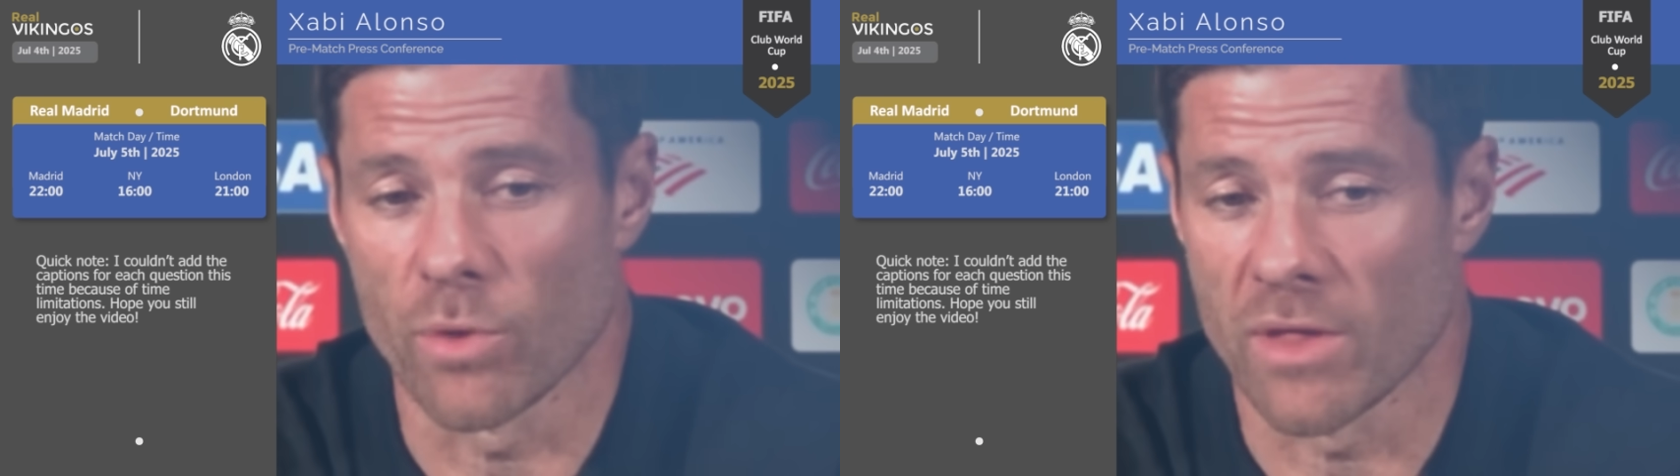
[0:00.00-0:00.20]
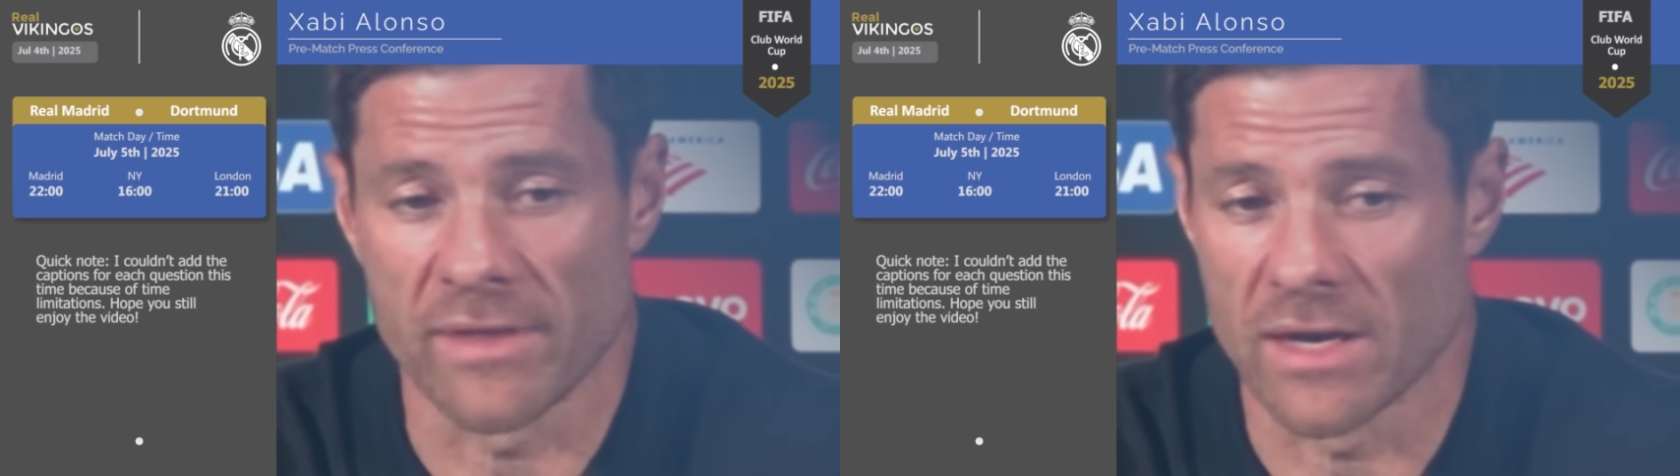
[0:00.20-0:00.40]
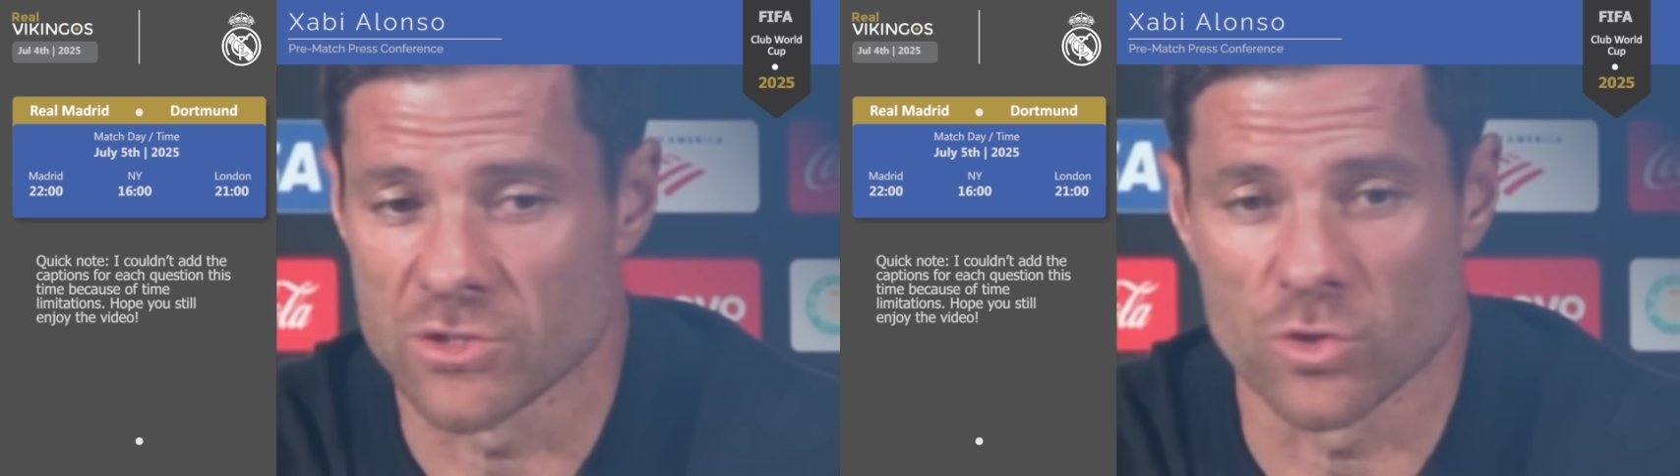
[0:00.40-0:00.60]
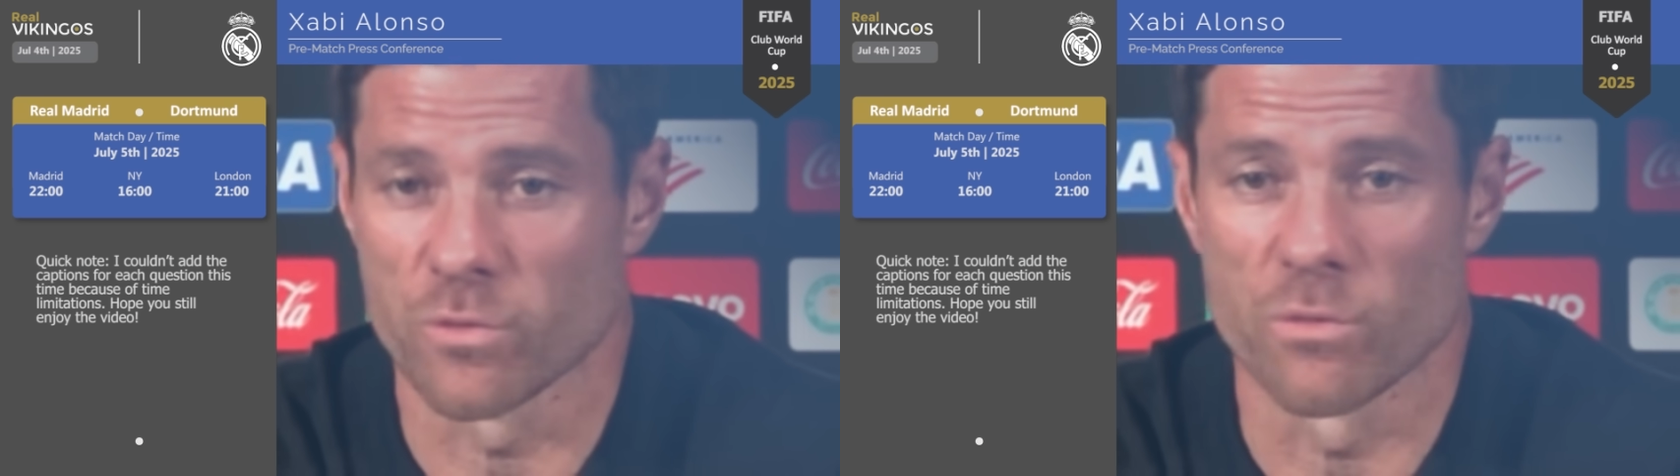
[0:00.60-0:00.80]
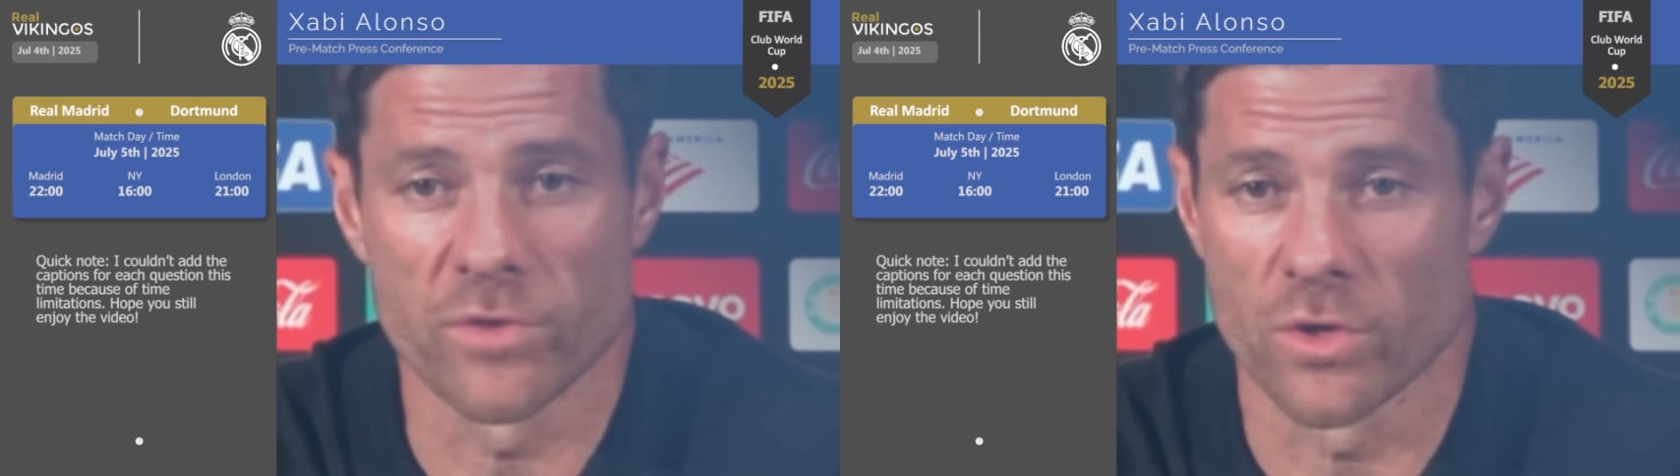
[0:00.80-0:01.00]
He can even be
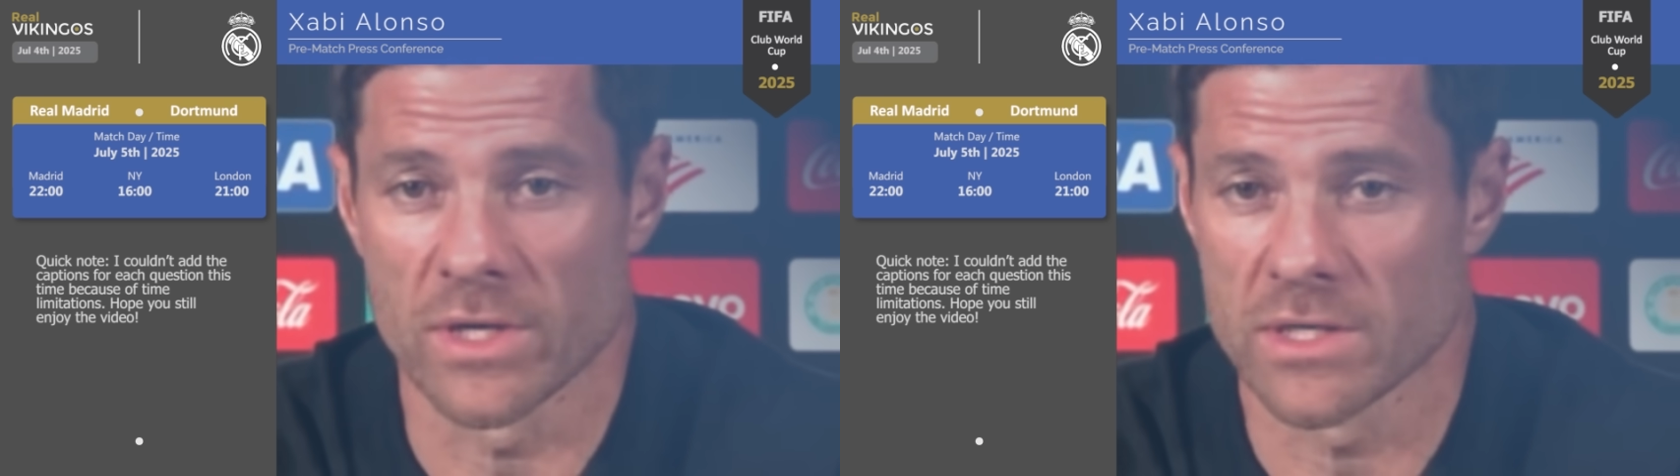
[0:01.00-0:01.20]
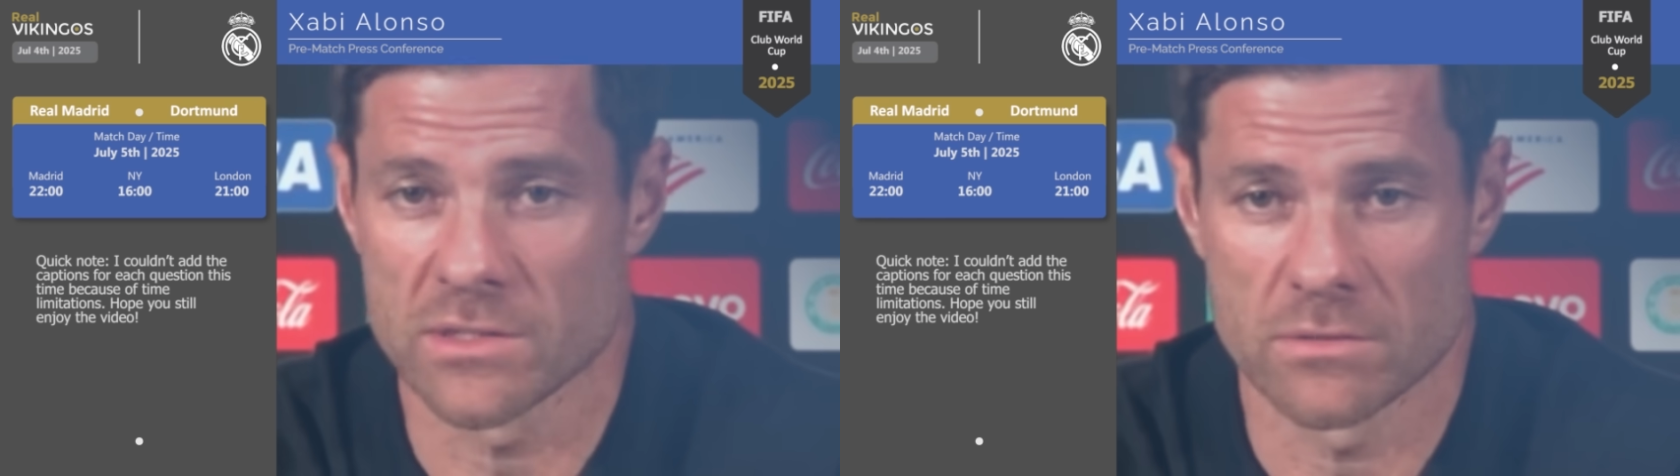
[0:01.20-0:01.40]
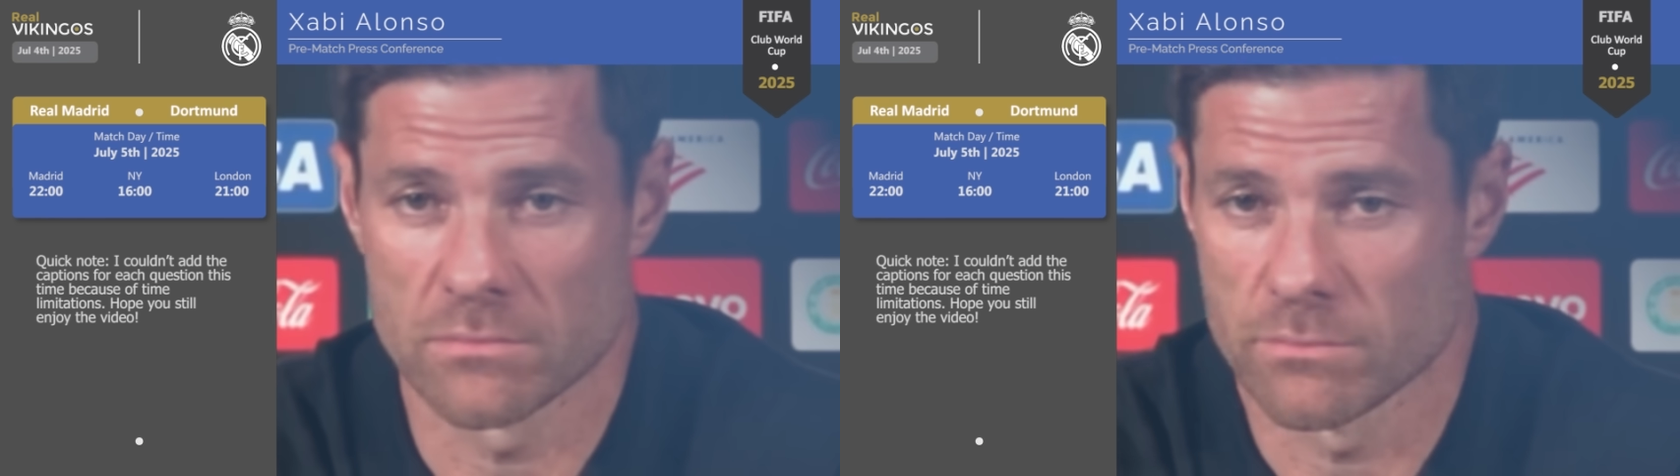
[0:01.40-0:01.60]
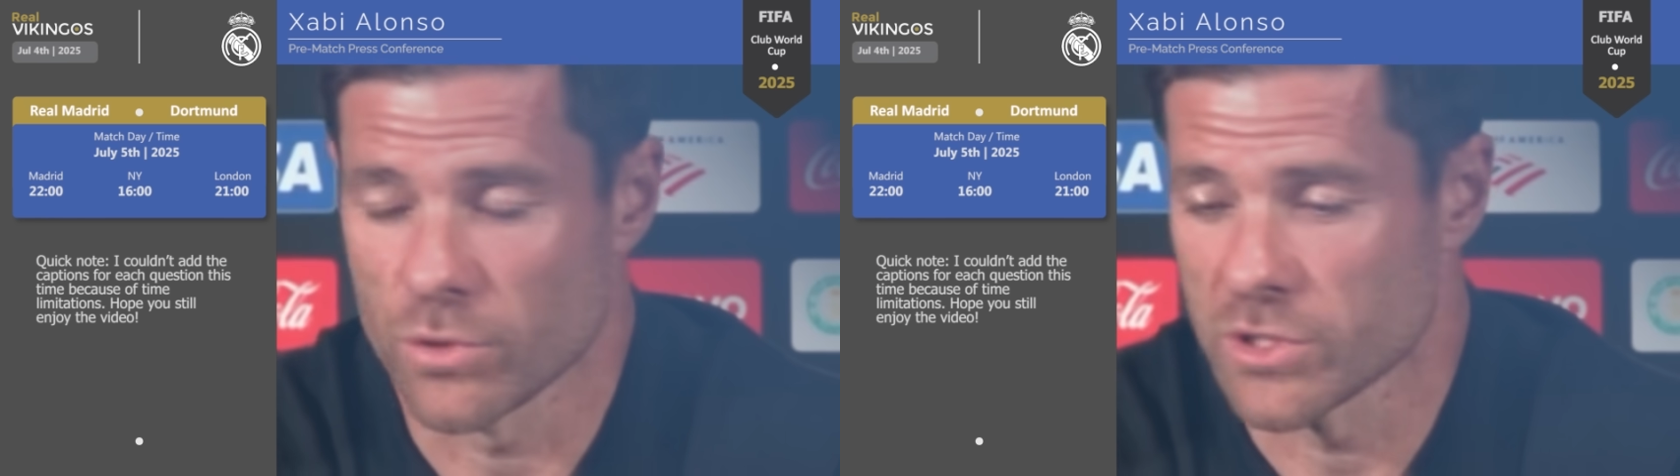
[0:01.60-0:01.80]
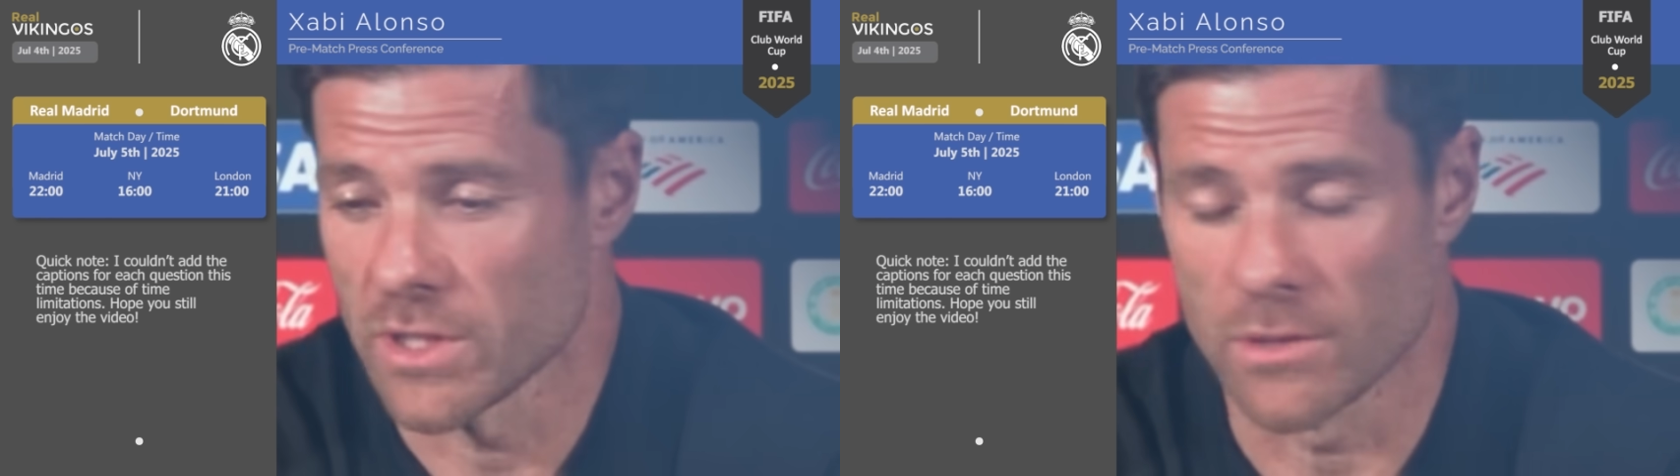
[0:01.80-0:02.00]
hybrid during a match,
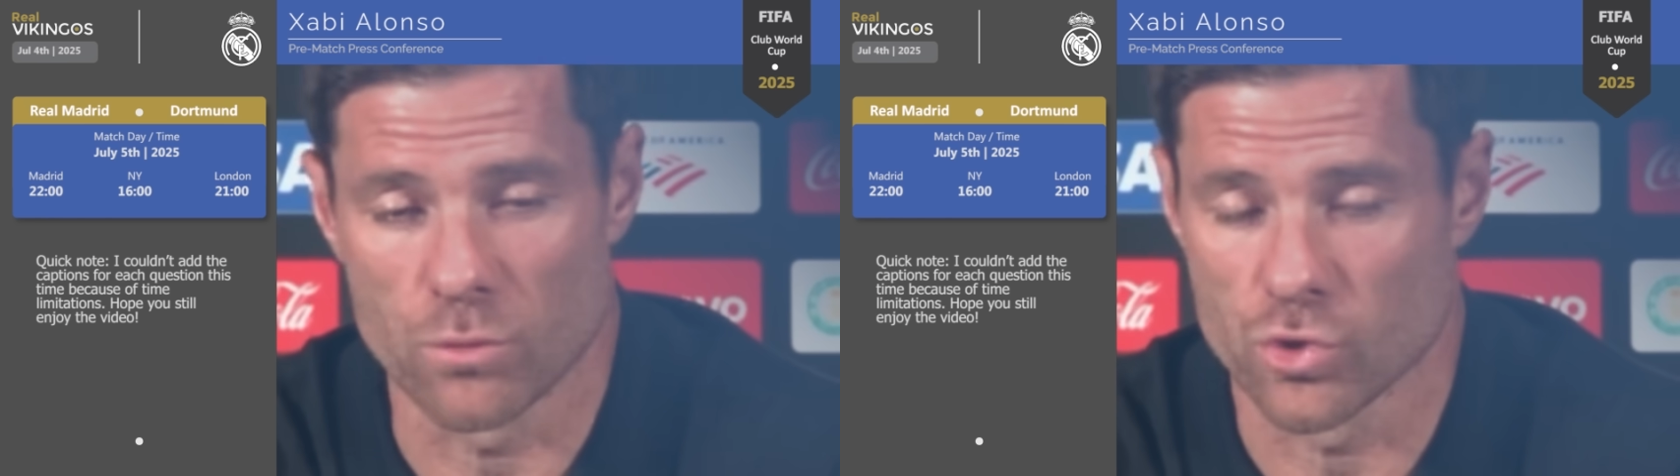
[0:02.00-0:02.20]
playing